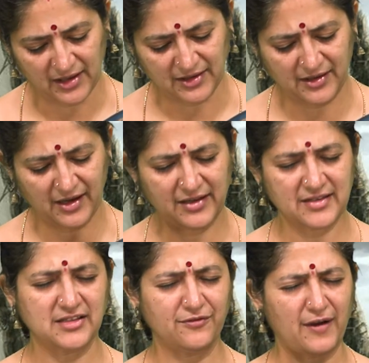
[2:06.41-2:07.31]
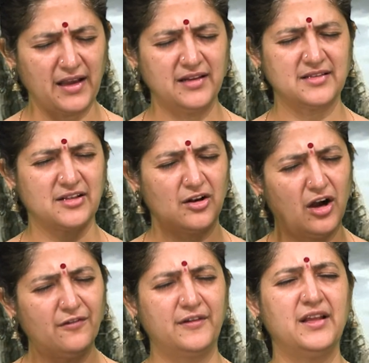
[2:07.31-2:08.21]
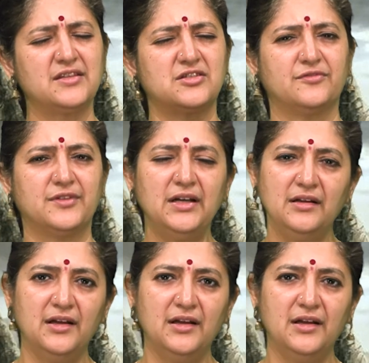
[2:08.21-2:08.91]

the greatest, the finest, the loftiest of the